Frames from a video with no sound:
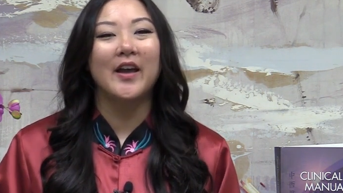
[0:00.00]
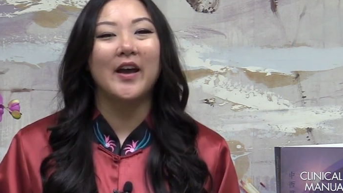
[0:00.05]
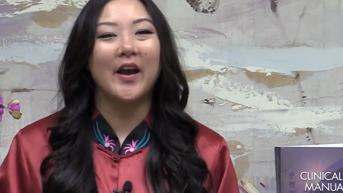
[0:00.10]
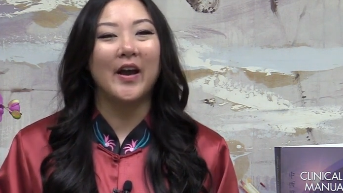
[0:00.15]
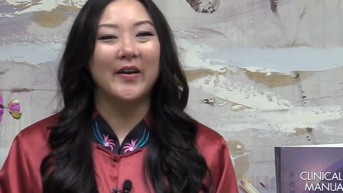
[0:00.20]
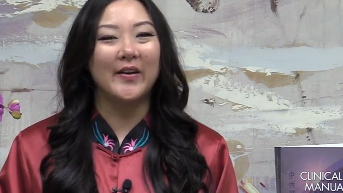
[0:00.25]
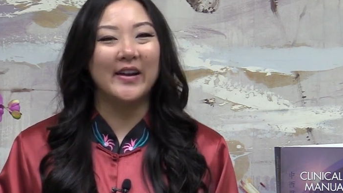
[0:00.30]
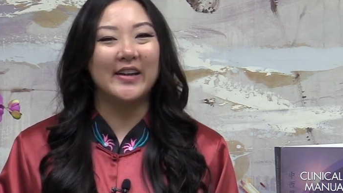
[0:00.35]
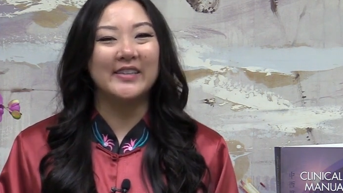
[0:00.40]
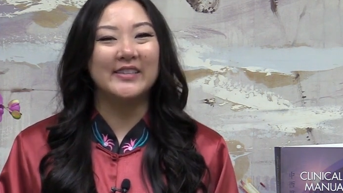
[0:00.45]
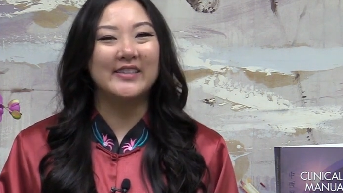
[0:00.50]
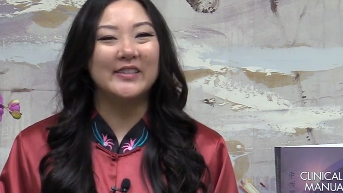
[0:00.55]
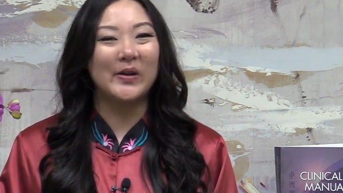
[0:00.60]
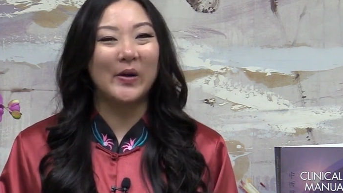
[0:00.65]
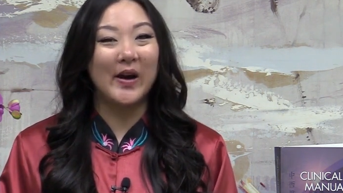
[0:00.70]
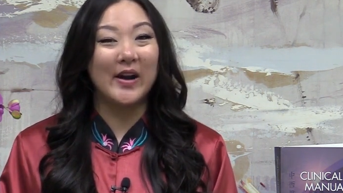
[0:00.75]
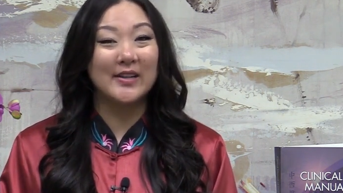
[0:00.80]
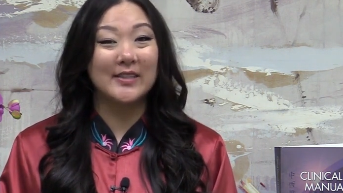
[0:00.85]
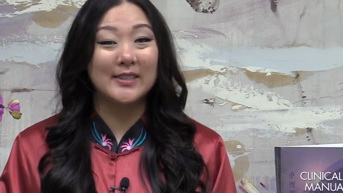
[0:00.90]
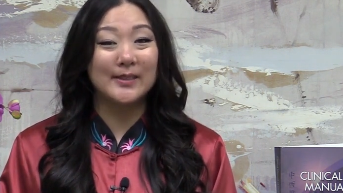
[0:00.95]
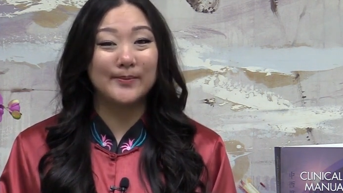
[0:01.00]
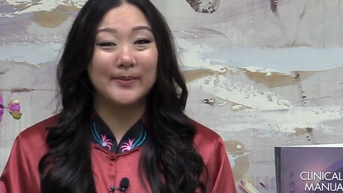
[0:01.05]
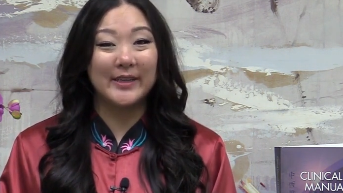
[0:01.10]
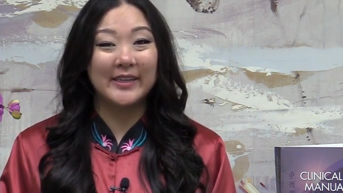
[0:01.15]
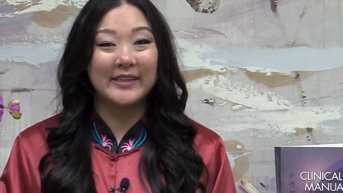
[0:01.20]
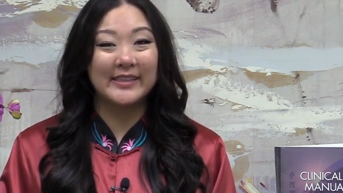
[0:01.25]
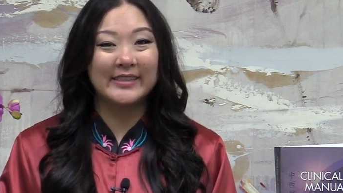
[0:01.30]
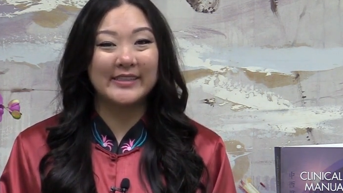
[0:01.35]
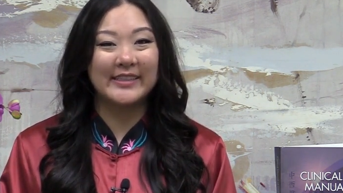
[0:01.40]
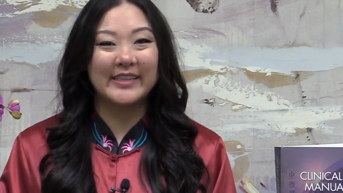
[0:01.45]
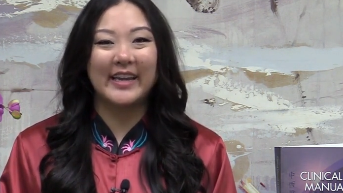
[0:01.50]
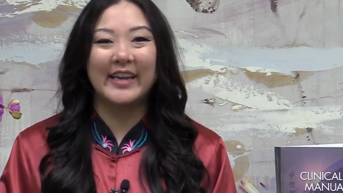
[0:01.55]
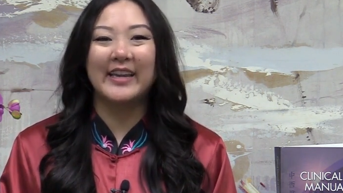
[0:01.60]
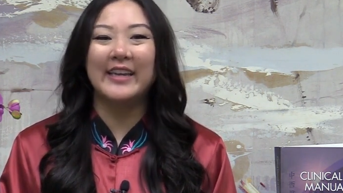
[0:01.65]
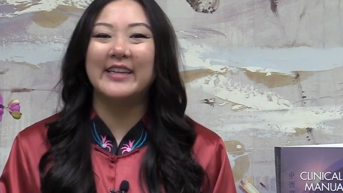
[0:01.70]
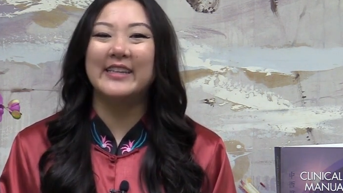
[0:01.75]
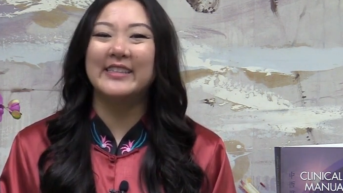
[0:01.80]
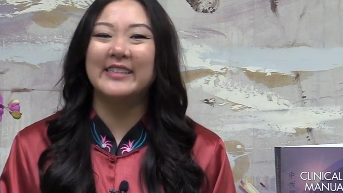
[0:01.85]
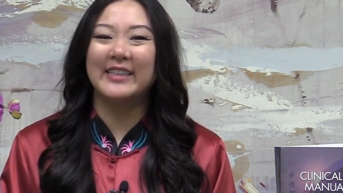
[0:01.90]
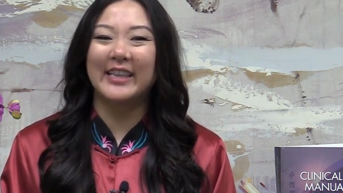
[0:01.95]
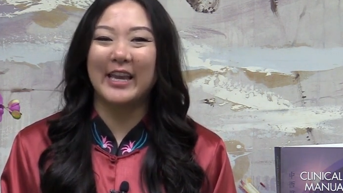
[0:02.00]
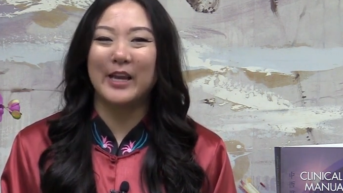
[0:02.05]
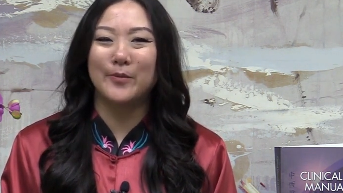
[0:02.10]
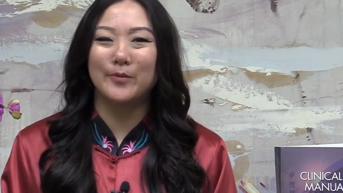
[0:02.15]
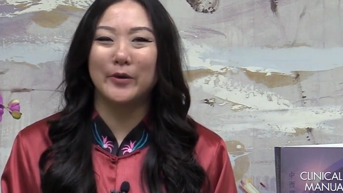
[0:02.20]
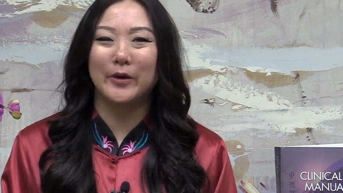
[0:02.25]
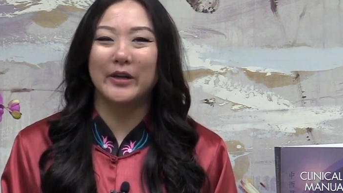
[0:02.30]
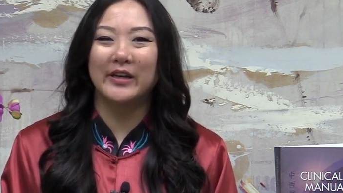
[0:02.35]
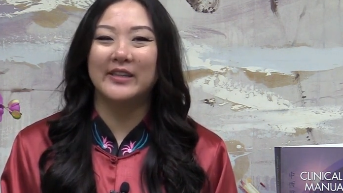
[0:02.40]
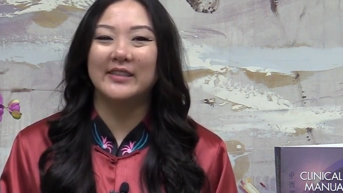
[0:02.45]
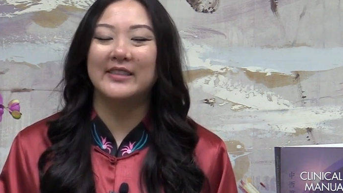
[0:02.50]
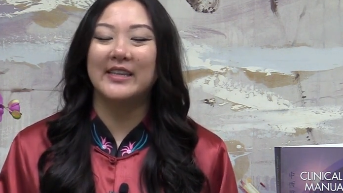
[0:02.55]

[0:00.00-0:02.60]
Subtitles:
All right, so our speaker today is Slate Burris,